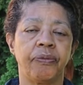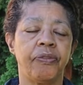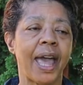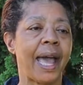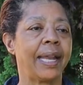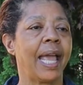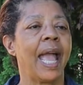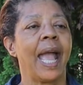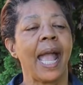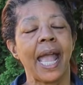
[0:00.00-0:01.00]
with that.
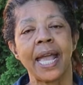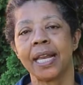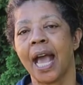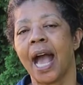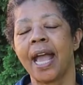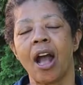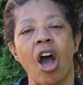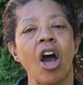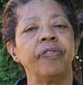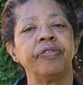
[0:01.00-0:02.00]
And I
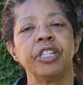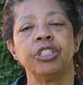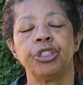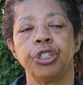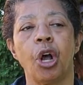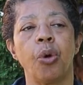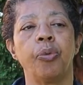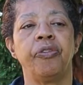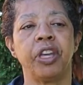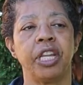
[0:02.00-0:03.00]
often show
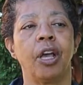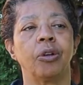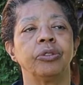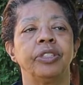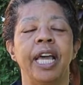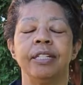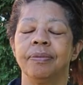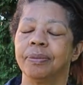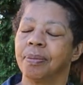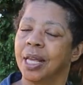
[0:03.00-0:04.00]
videos that
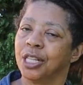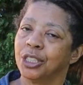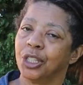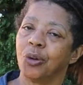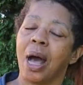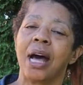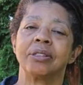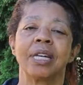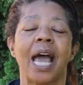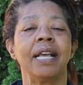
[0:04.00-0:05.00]
show how
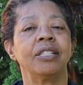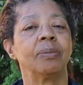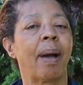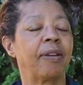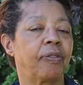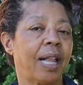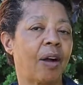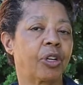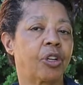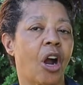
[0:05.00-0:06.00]
nice my
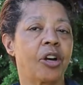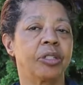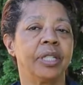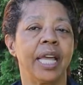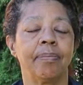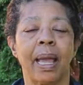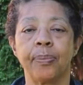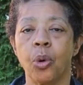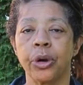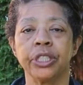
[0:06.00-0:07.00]
flower garden and my
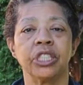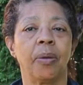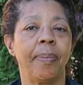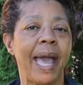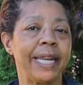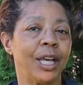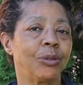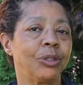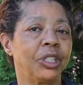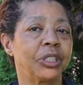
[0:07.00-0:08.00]
porch and the patio
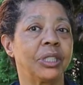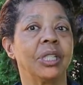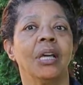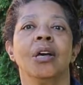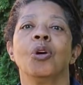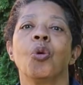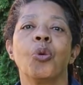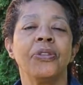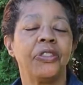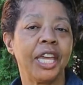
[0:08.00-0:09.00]
looks
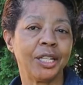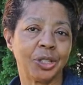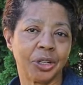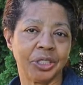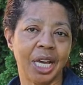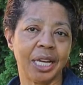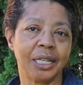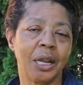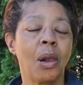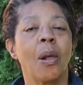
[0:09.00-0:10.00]
when things are
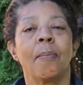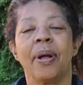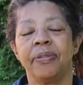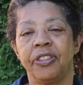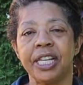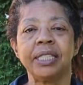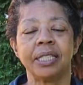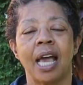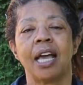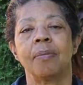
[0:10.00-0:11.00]
done. But this
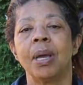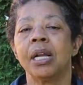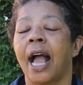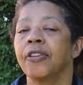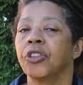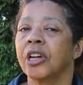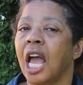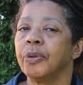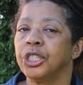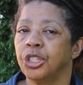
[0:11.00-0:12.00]
time, I thought
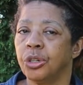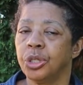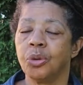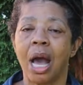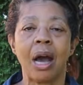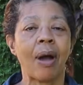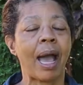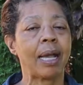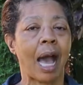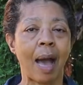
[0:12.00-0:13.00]
I would show you how
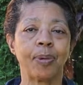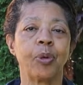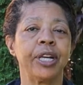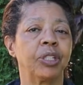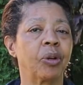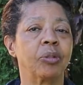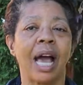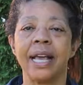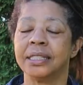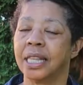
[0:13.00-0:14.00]
I
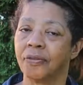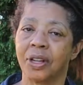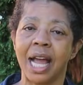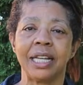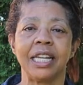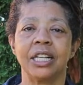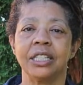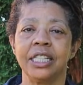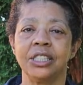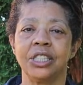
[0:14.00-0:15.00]
operationalize the Fly Lady
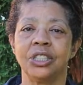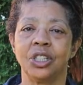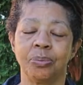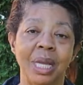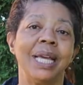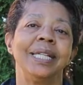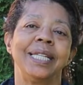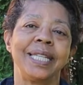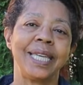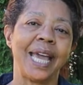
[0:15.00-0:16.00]
cleaning system
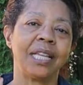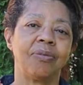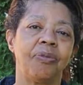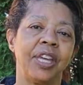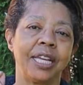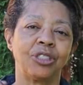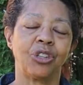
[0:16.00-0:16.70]
to get things